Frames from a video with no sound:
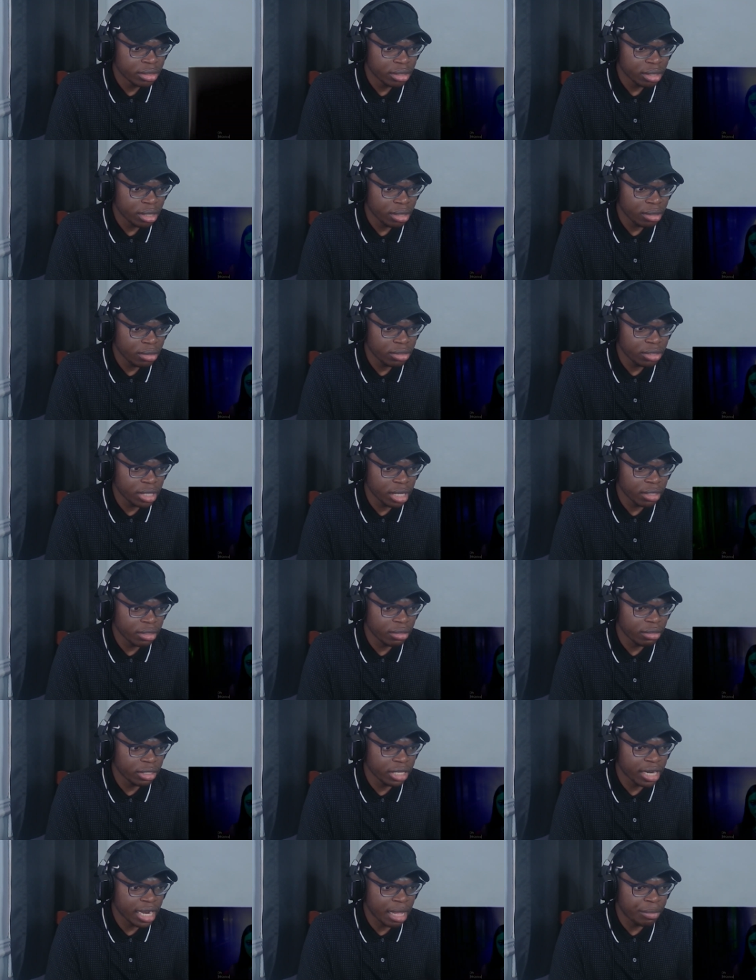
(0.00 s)
I know she ain't
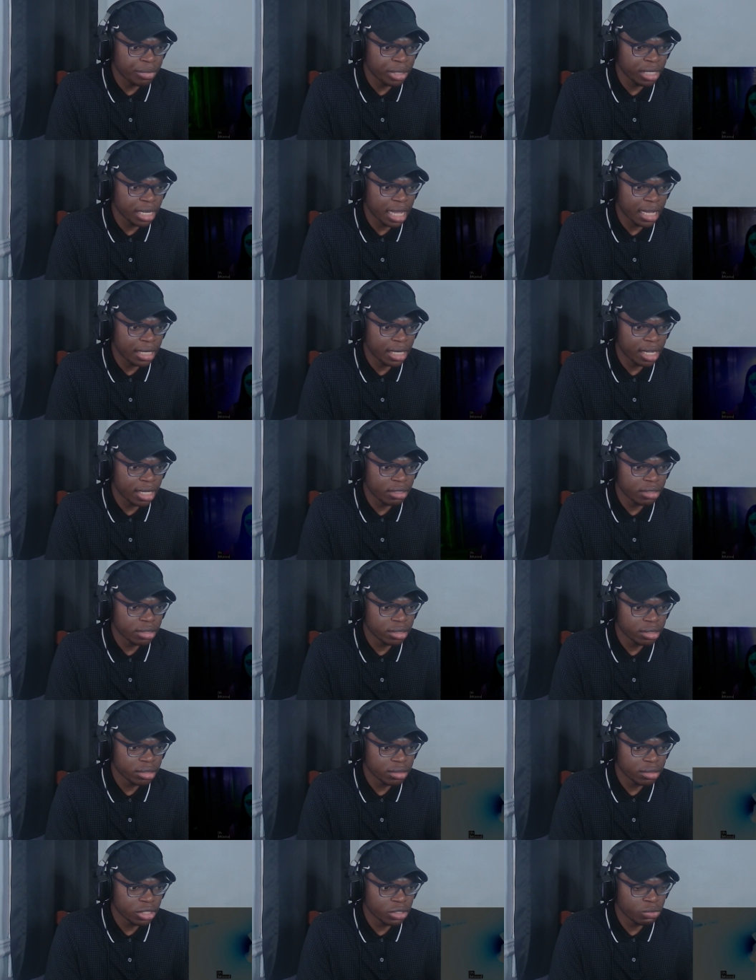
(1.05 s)
looking at me like that.
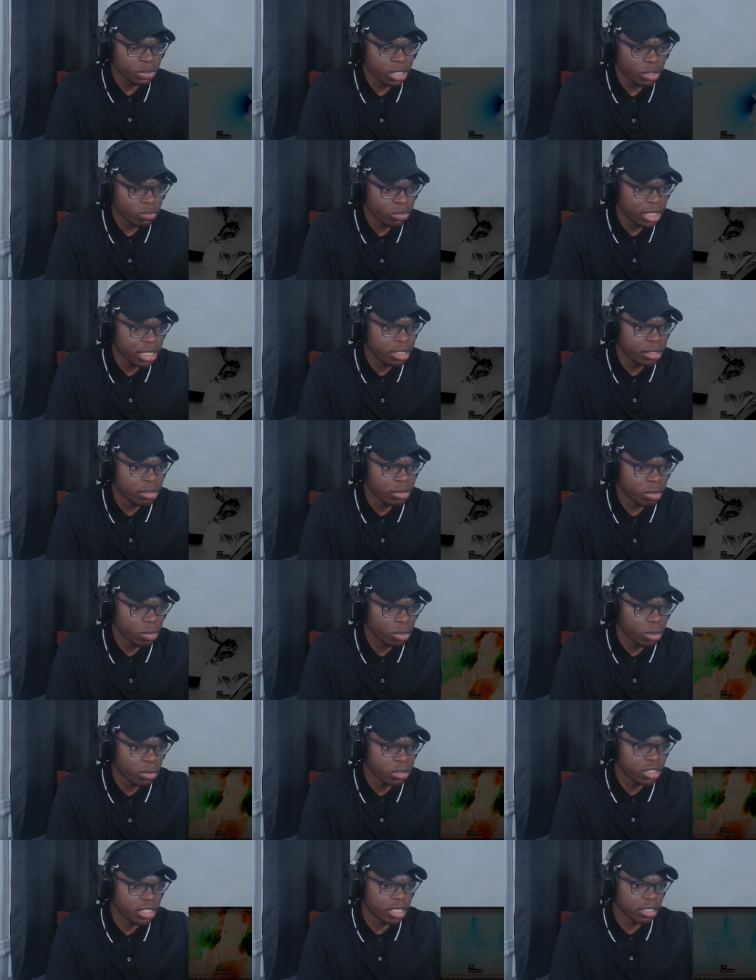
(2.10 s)
Because we can really,
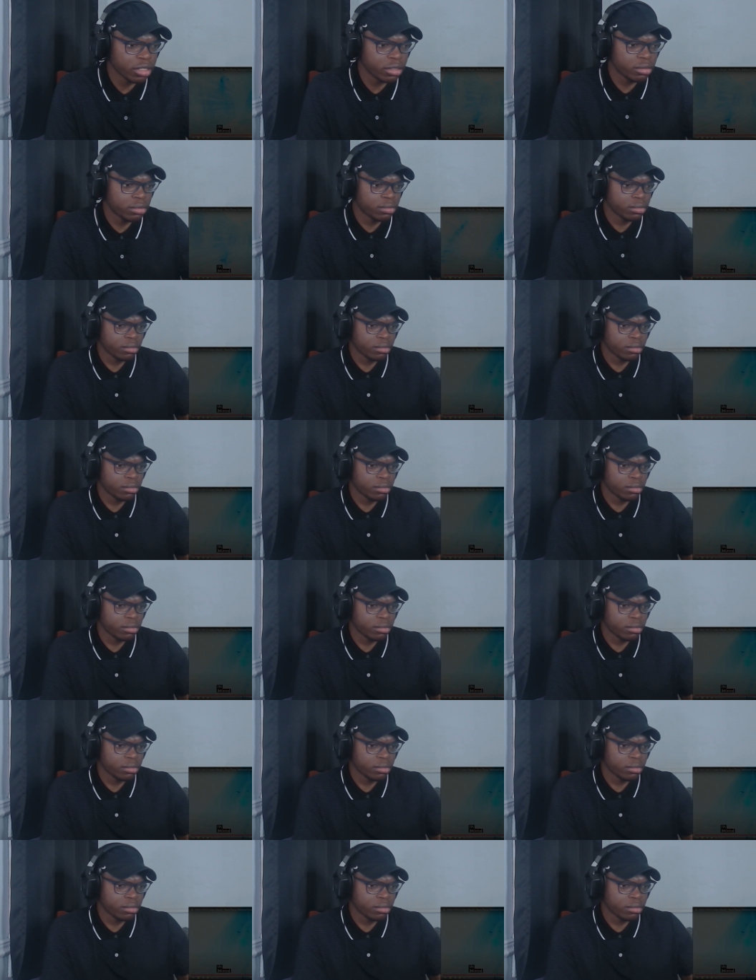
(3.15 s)
hold on a second.